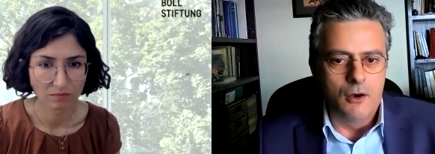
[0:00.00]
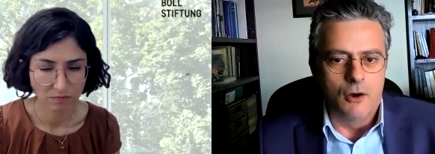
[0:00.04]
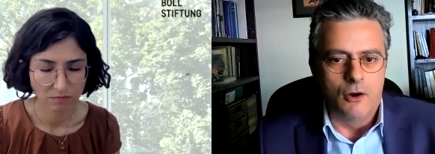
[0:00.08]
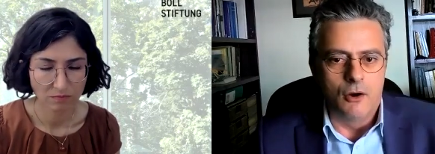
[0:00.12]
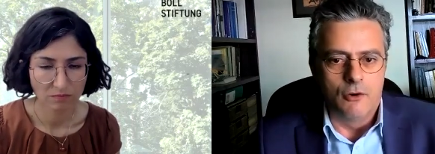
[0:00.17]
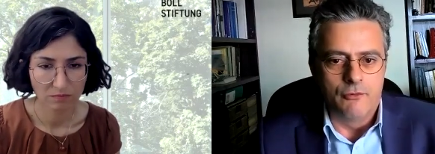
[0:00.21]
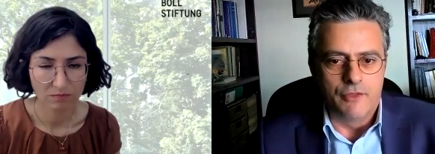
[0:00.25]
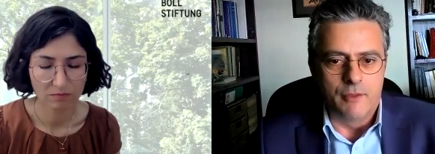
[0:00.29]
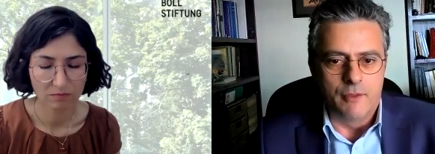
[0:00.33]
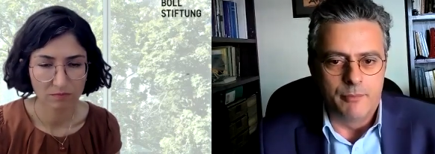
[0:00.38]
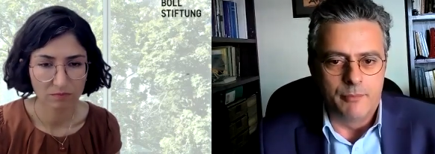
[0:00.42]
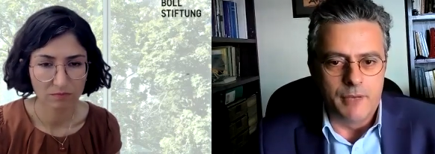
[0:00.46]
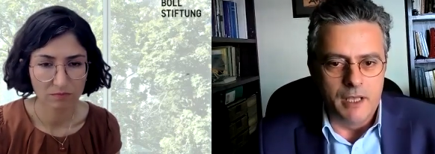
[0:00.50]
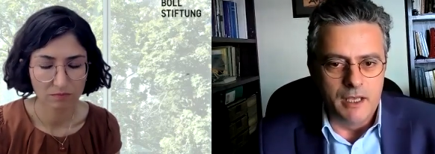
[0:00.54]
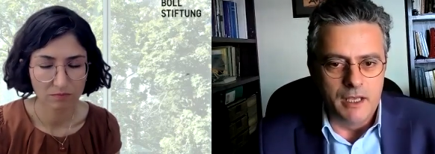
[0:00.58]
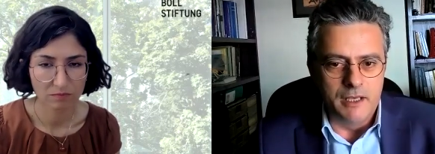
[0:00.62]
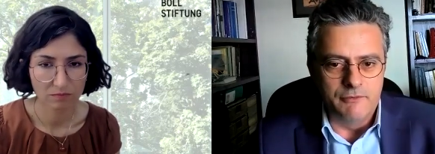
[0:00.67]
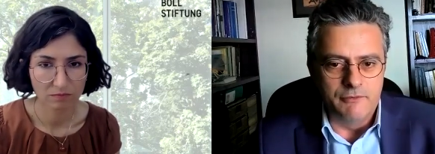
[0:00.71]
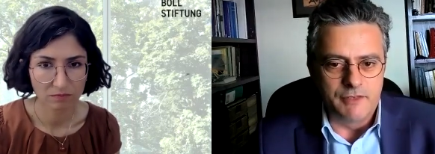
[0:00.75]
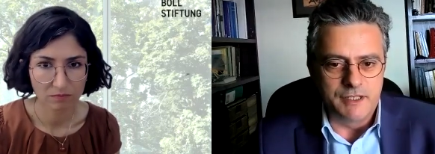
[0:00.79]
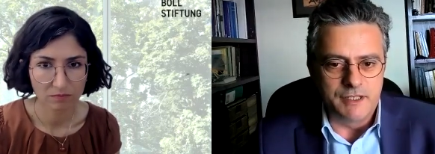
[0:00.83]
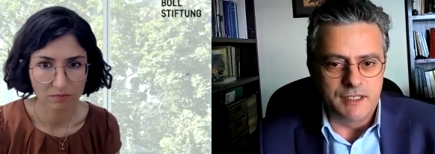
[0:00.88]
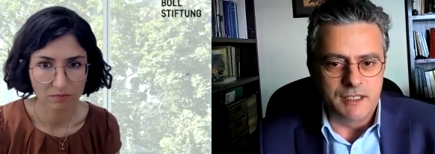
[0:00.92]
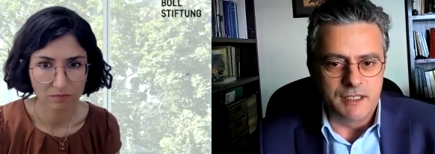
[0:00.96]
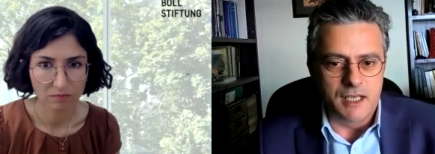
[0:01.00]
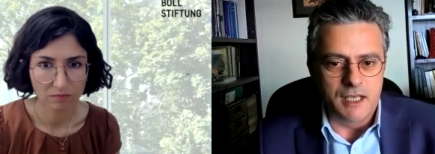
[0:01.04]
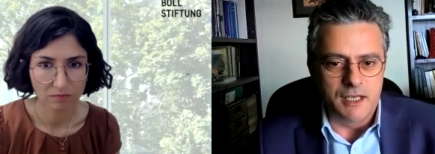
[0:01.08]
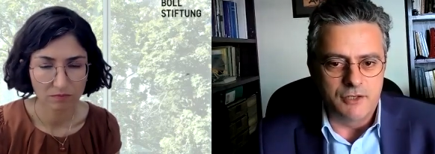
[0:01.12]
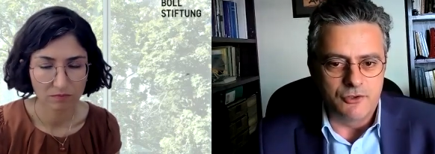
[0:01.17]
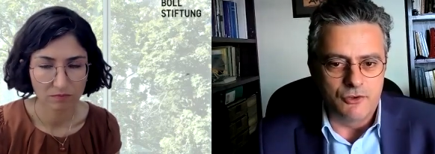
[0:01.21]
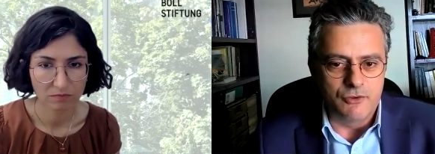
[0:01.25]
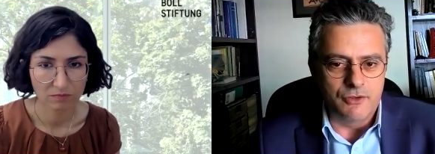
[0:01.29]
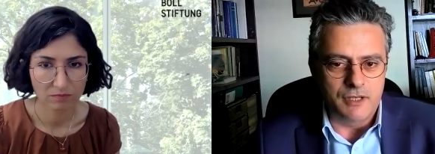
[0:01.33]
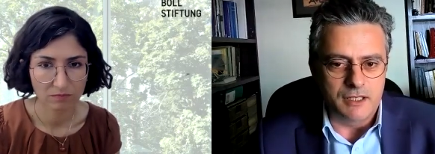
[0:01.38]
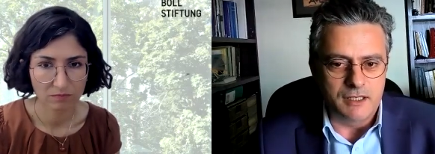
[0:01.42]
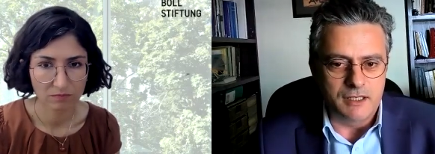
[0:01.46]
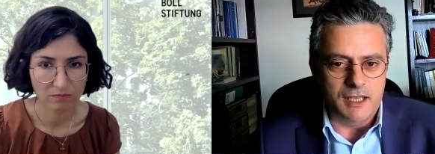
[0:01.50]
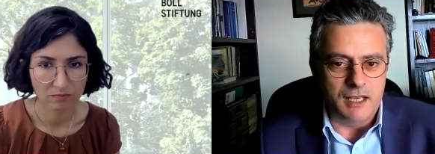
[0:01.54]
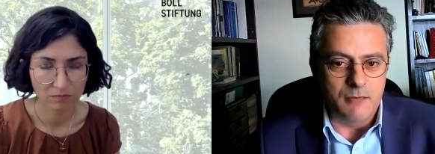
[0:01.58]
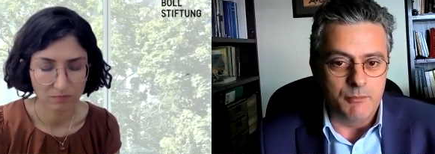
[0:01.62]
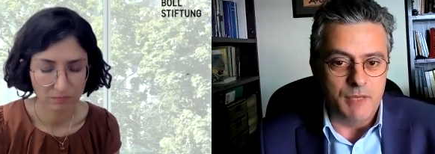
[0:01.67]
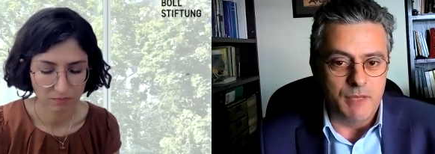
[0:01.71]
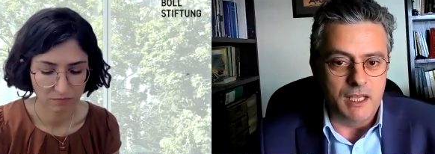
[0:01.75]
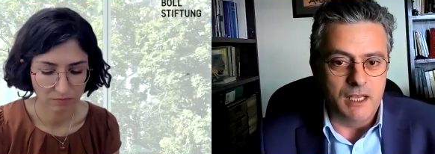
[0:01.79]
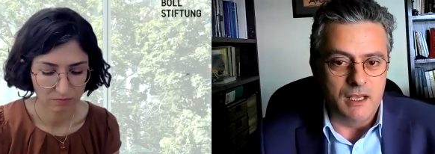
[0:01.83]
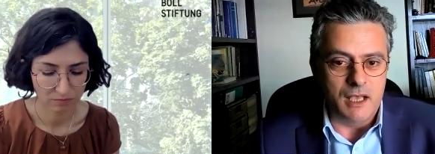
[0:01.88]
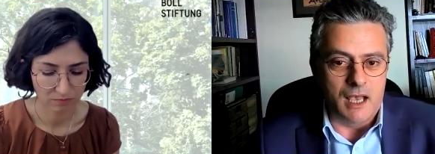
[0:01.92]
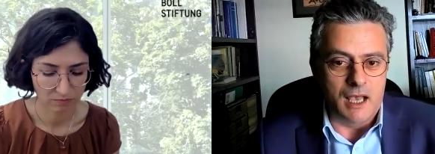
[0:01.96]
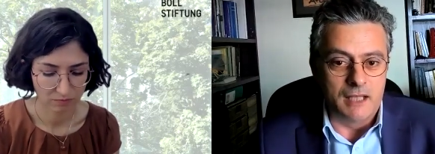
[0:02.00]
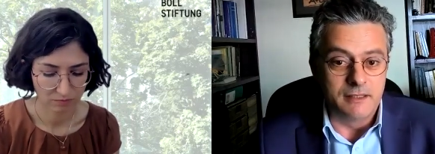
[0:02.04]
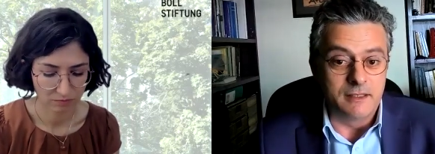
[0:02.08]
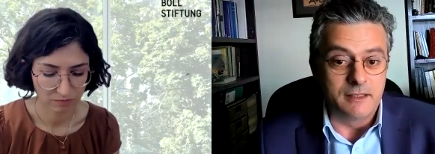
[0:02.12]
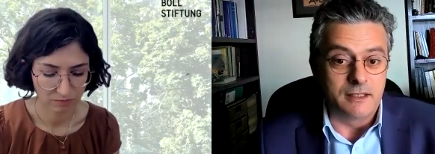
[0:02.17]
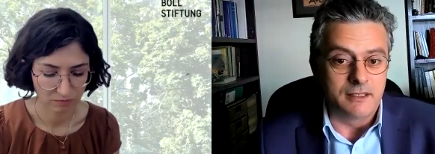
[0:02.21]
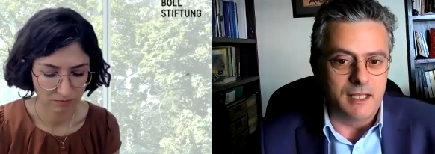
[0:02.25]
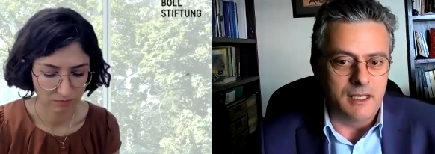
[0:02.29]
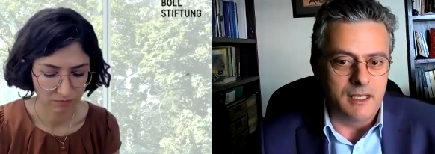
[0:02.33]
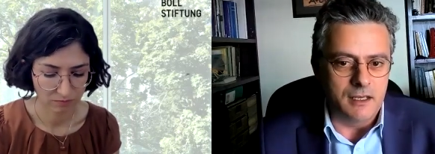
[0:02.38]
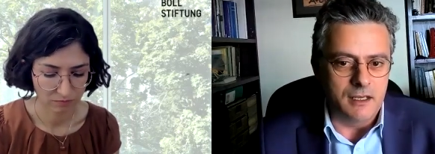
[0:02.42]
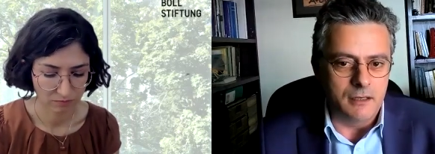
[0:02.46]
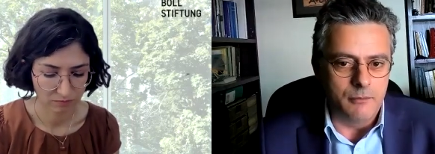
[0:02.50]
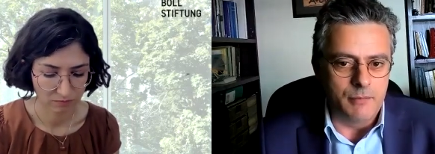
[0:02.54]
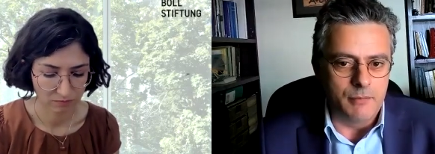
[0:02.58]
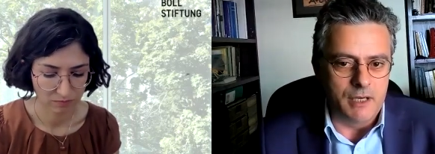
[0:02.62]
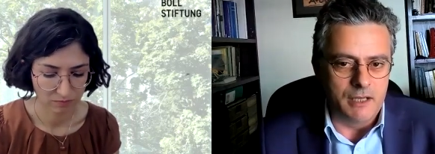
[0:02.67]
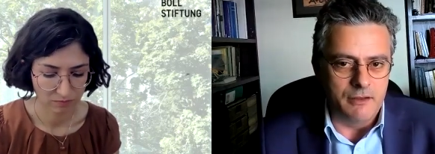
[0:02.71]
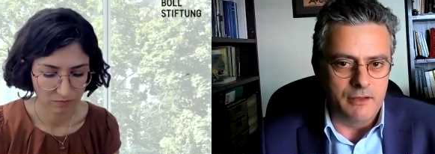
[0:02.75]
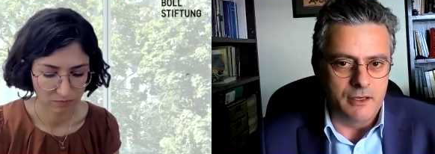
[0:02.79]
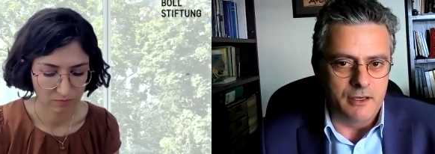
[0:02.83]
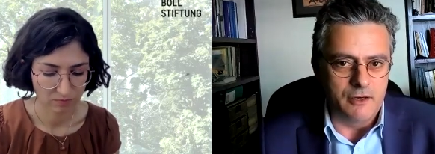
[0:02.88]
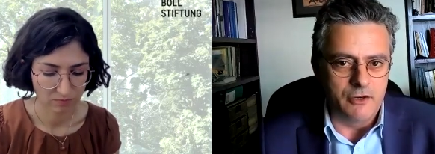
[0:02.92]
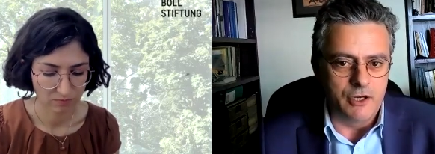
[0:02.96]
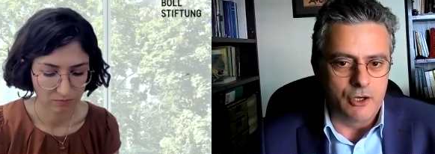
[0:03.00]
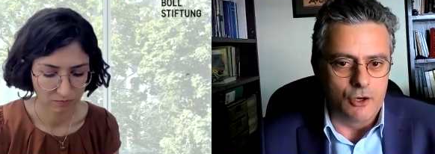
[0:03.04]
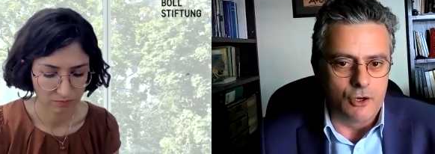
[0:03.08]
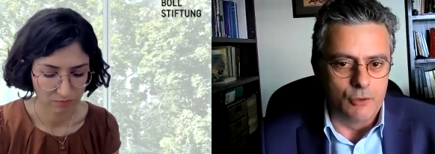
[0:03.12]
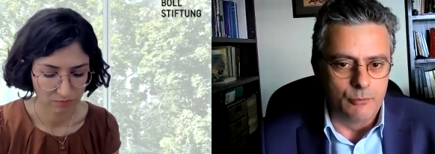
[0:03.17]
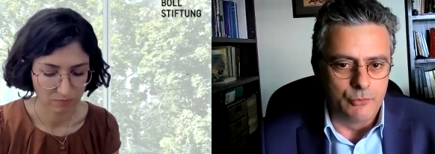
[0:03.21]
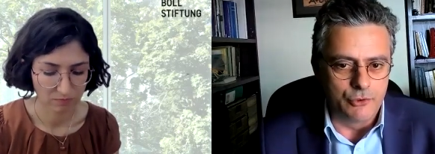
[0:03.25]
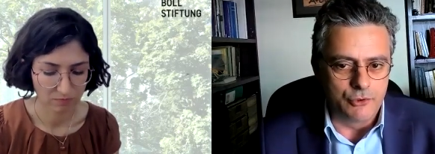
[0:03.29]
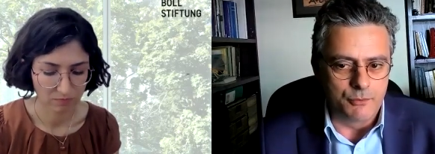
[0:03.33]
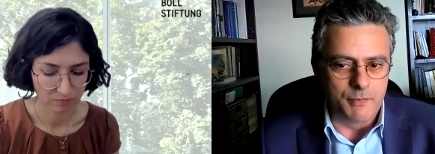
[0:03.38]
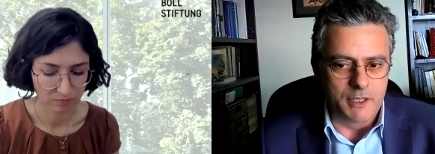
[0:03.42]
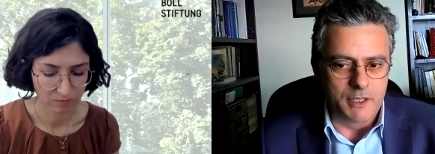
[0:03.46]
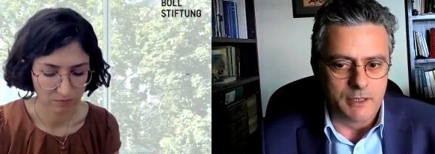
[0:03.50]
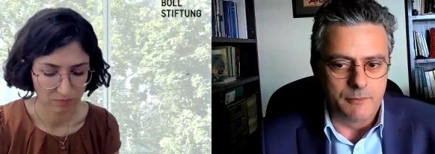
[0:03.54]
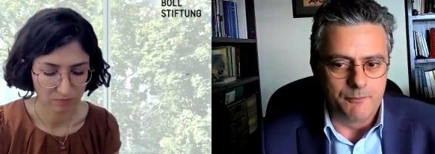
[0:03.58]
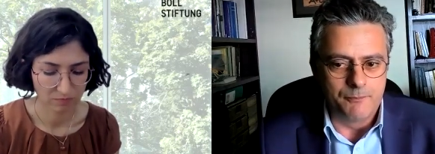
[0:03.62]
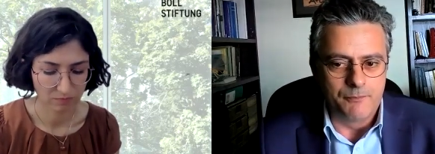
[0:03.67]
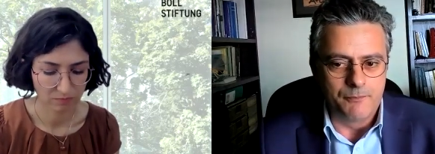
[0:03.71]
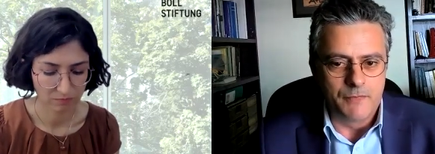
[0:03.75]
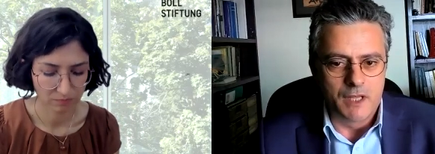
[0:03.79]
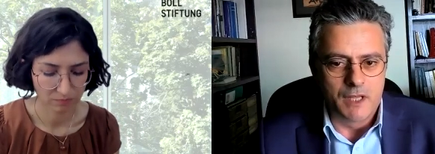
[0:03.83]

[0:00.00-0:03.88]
Speaker 1: of the investigation that can be undertaken by the Greek Ombudsman.